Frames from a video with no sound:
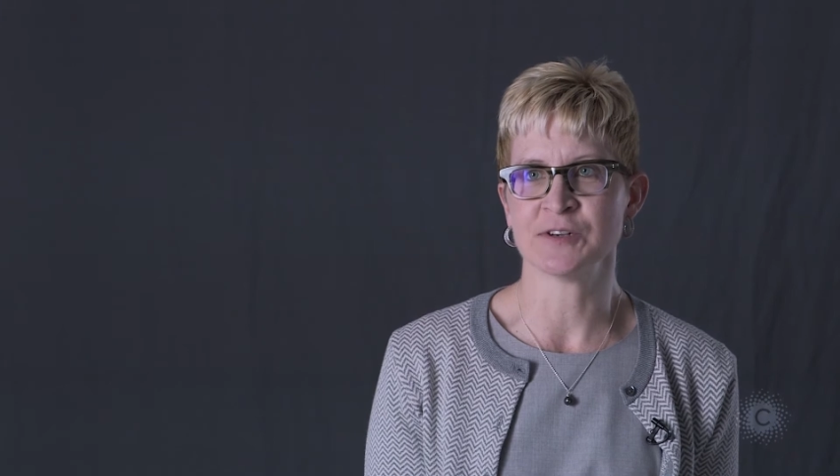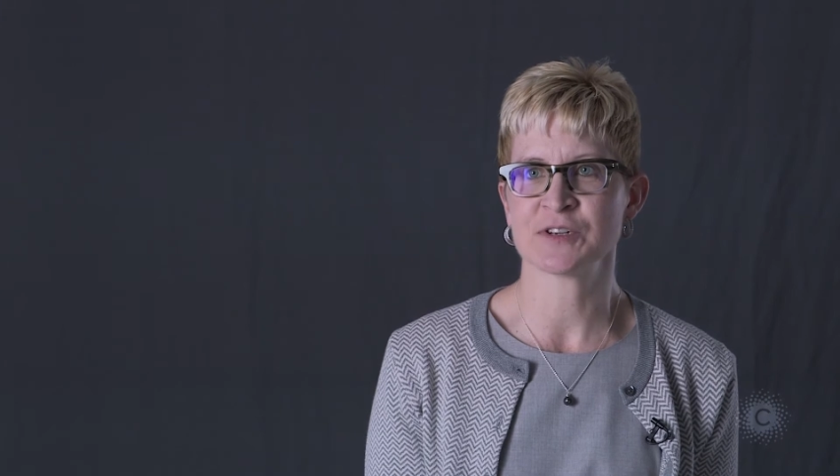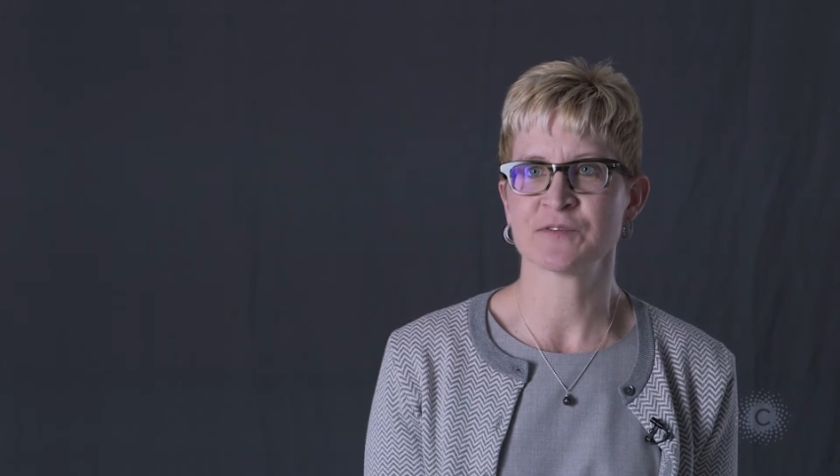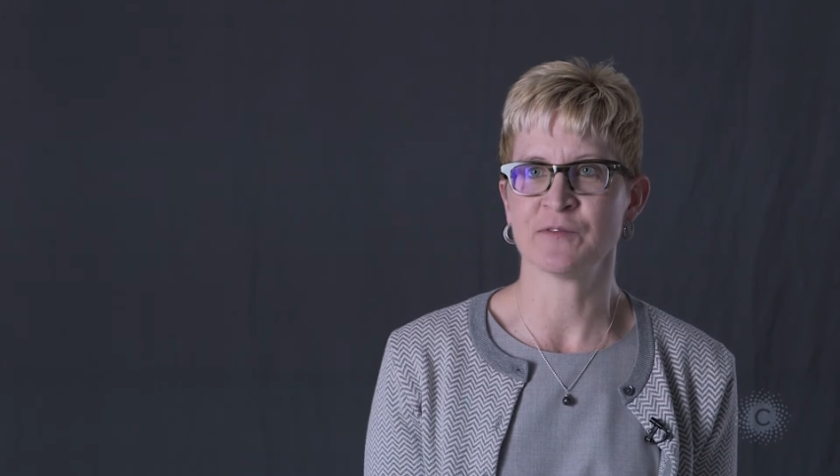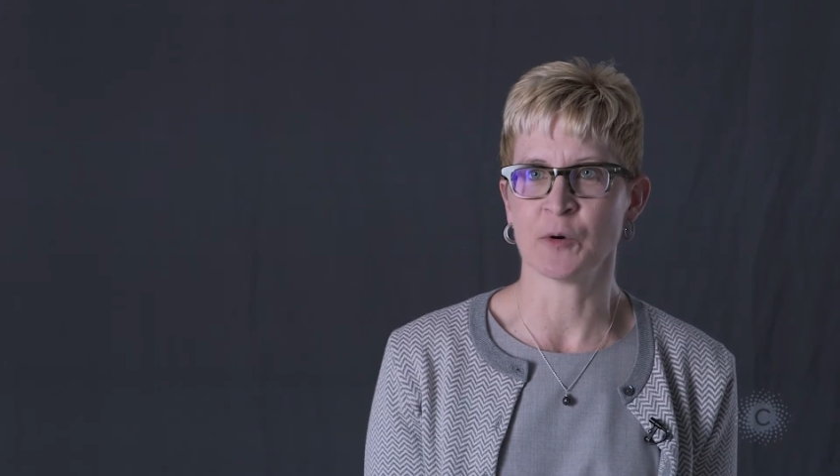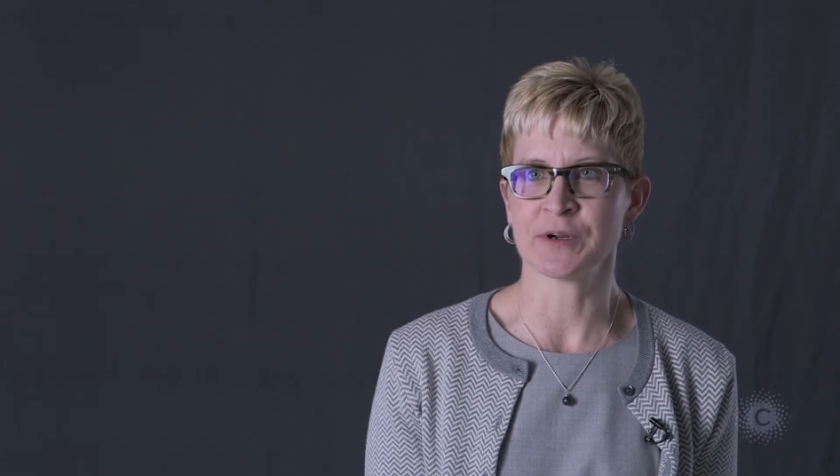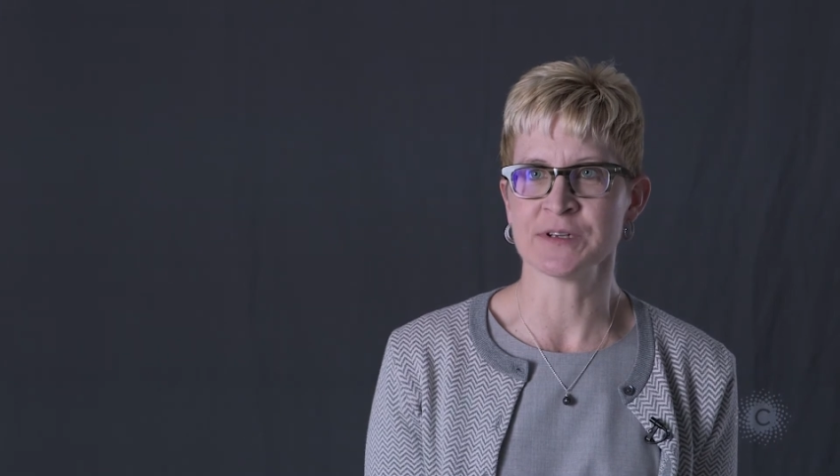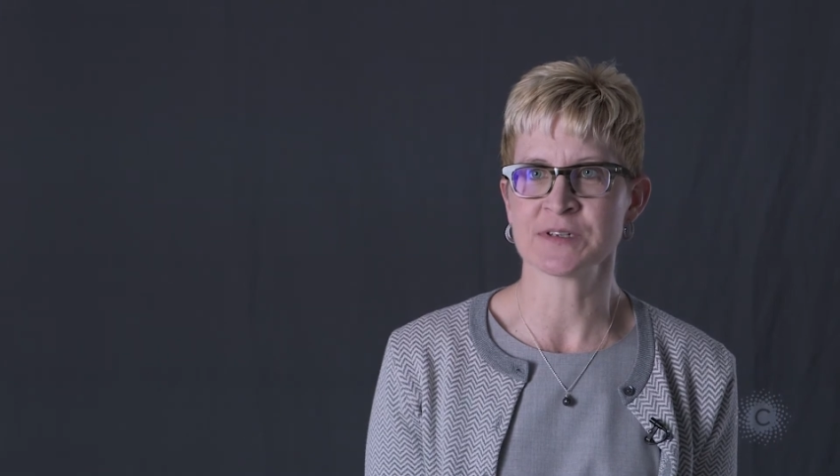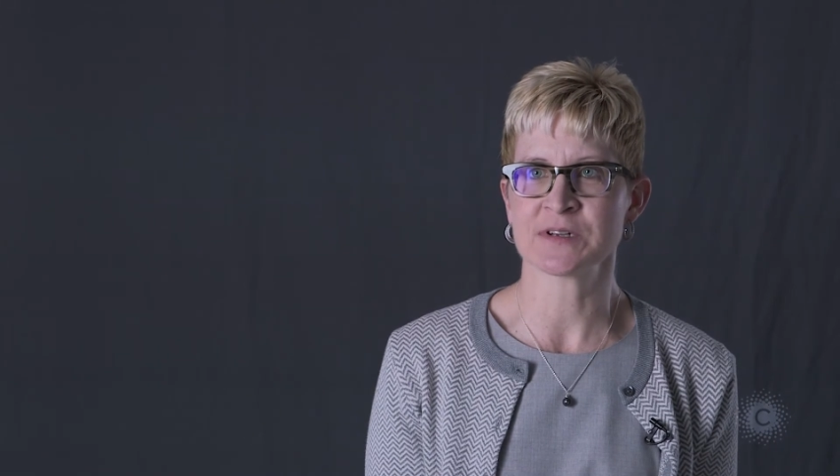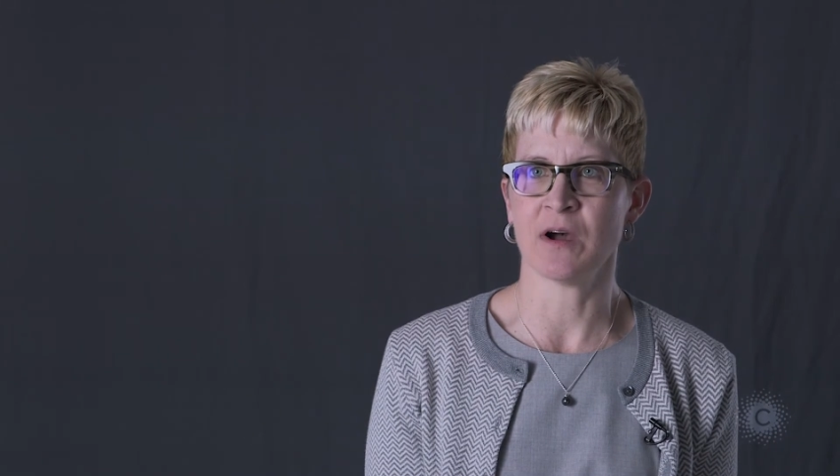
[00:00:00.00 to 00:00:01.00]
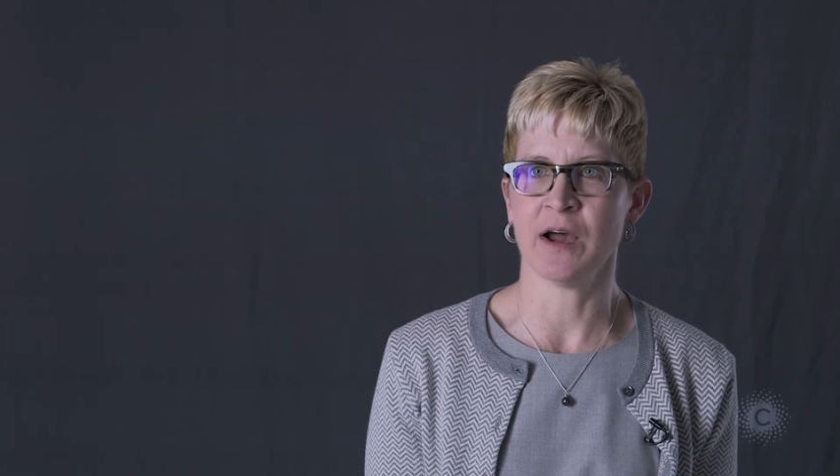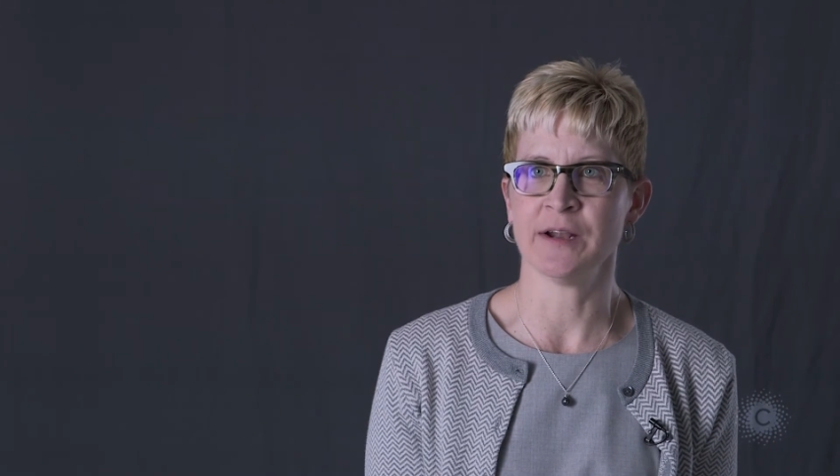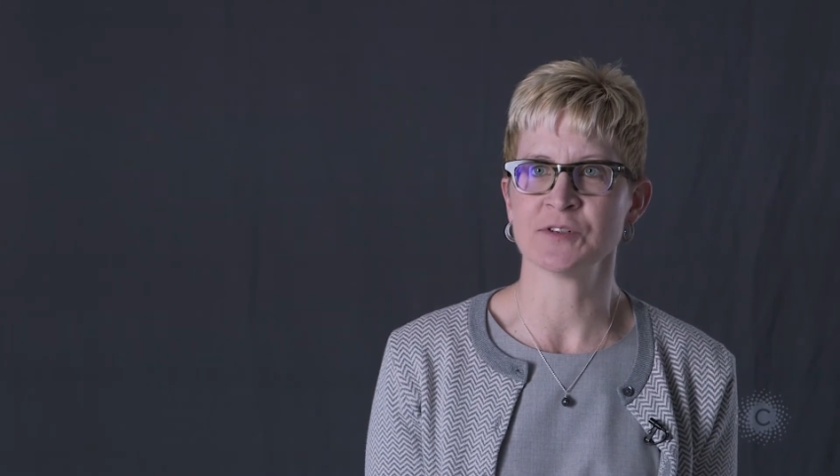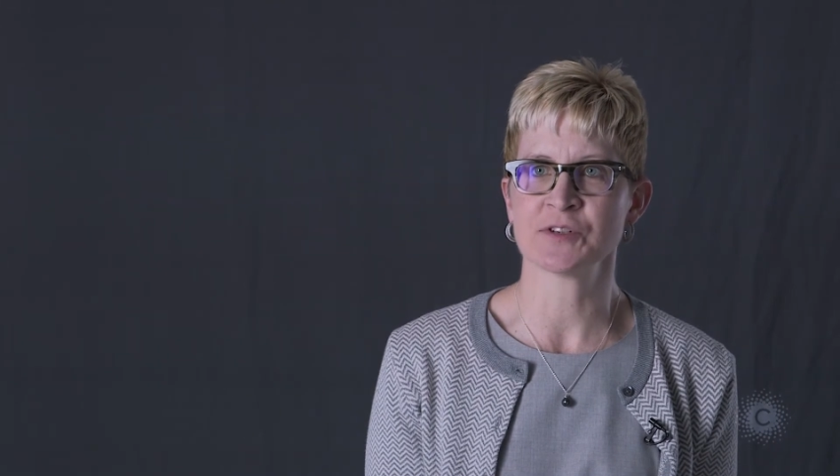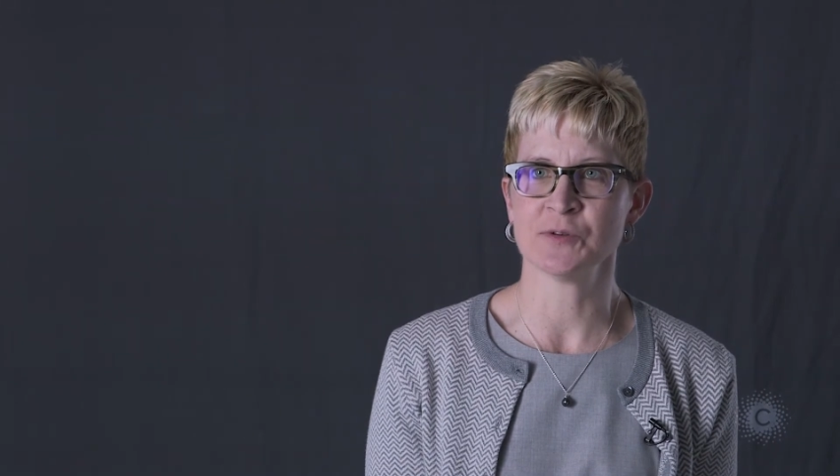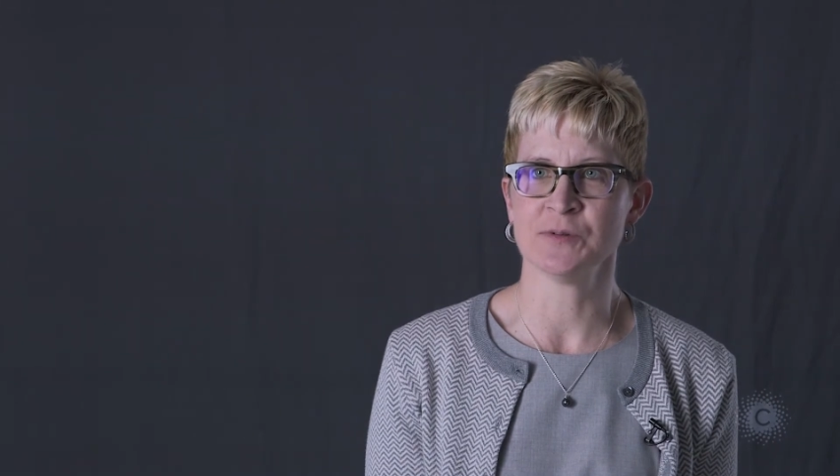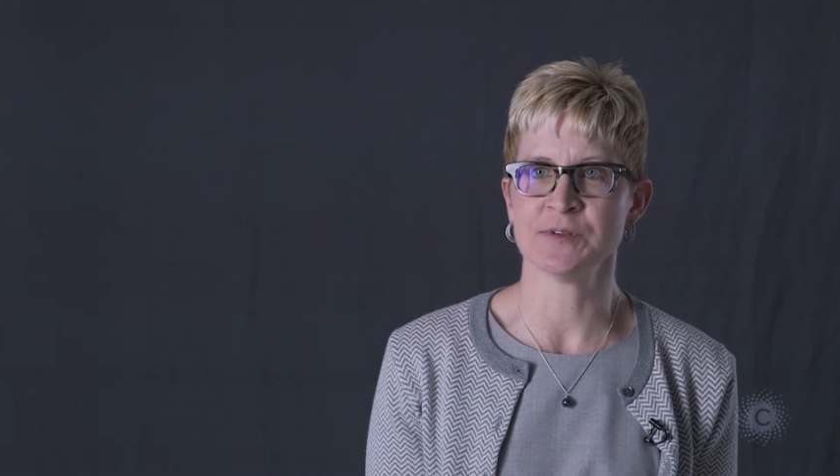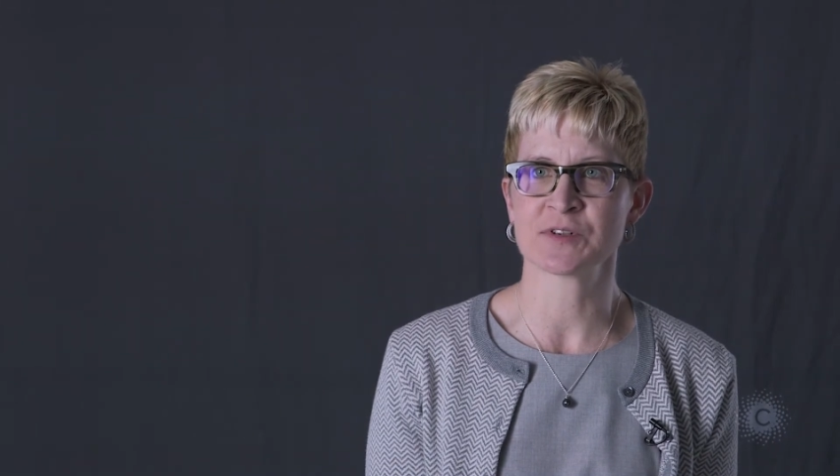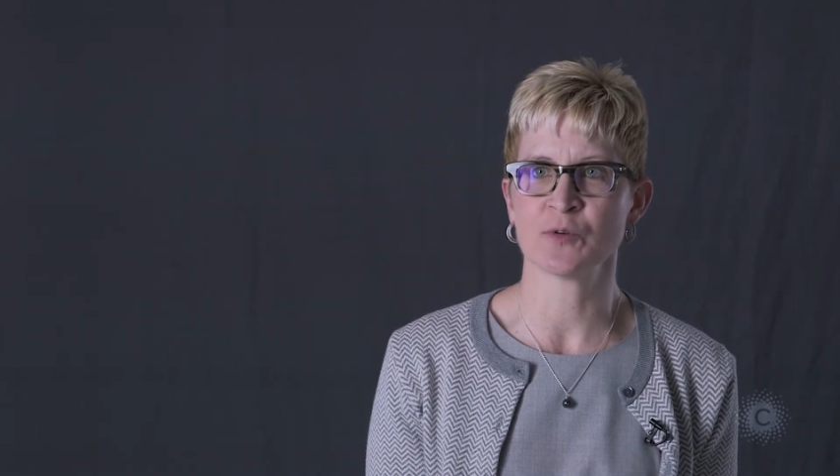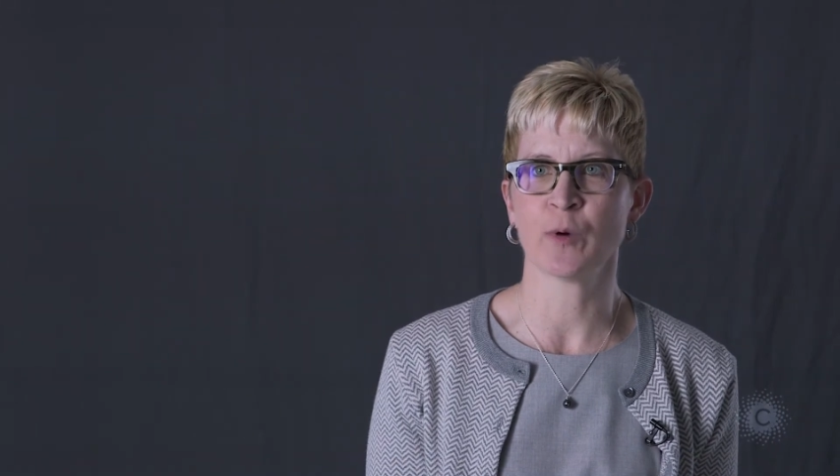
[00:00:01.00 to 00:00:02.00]
just focused on
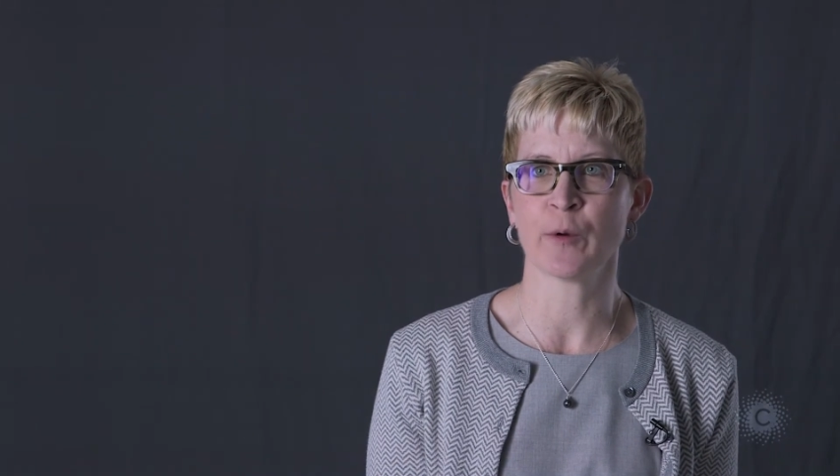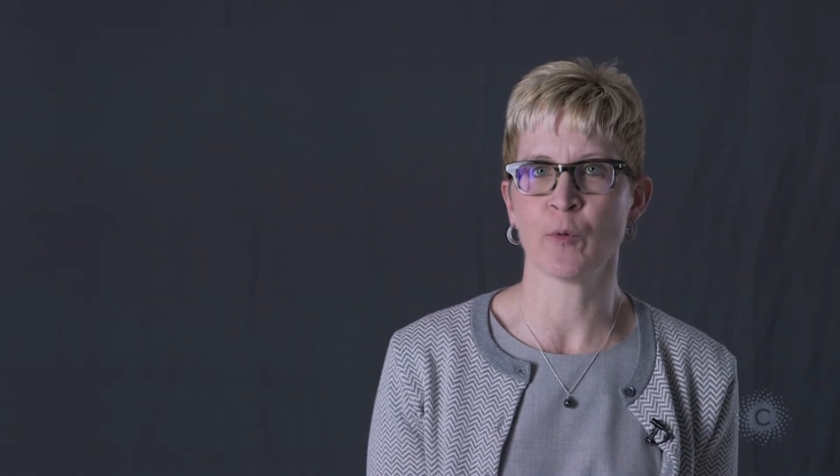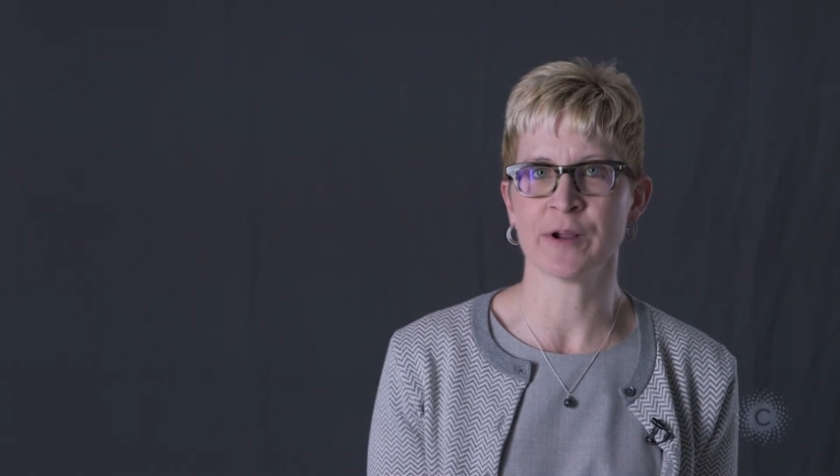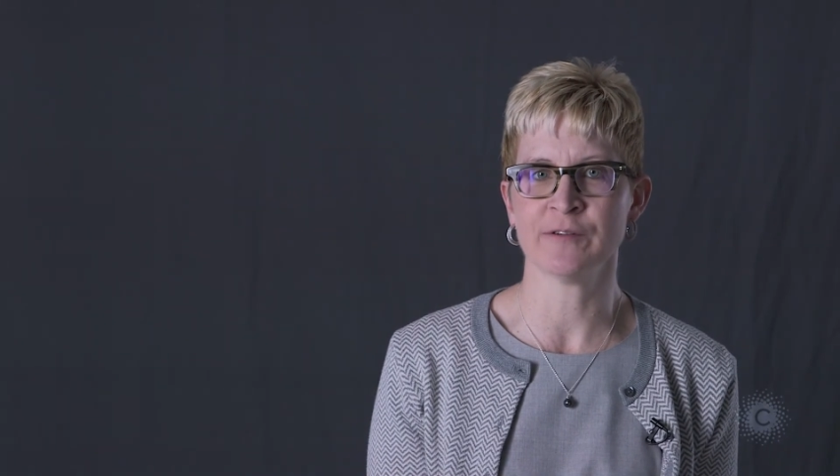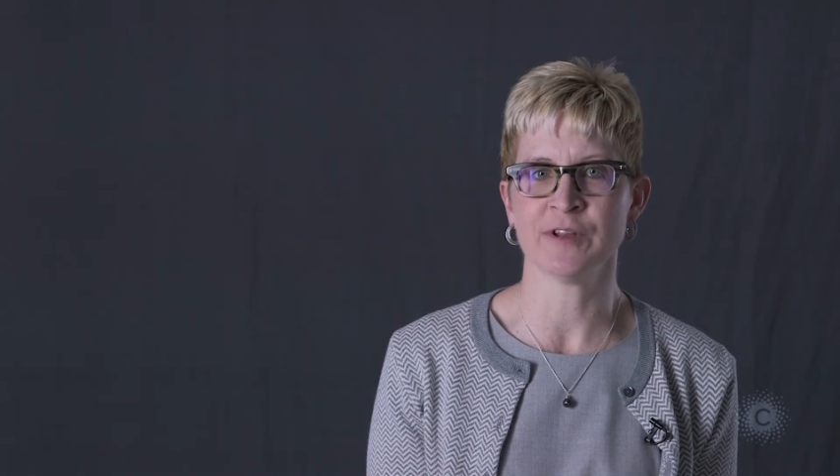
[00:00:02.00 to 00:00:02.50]
students who we would have